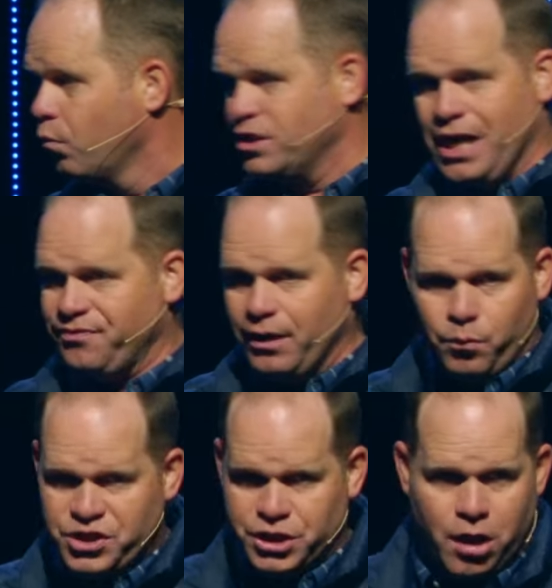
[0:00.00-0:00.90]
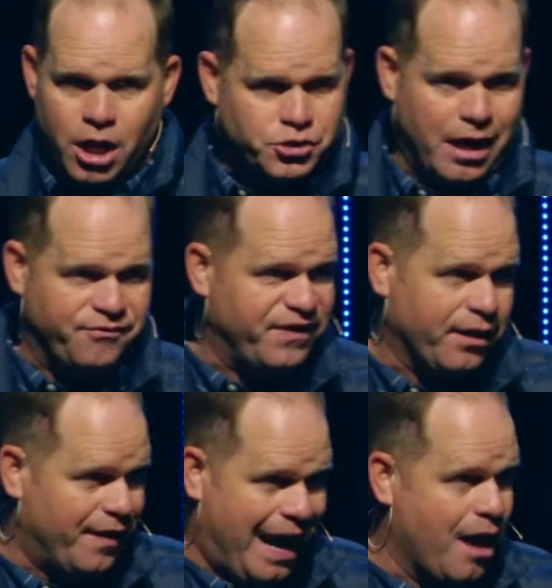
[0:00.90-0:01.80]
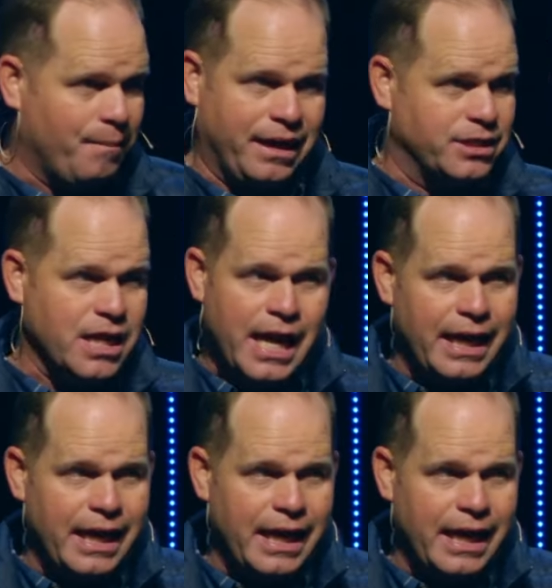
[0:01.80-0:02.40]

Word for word: which I think we should all try to figure that out because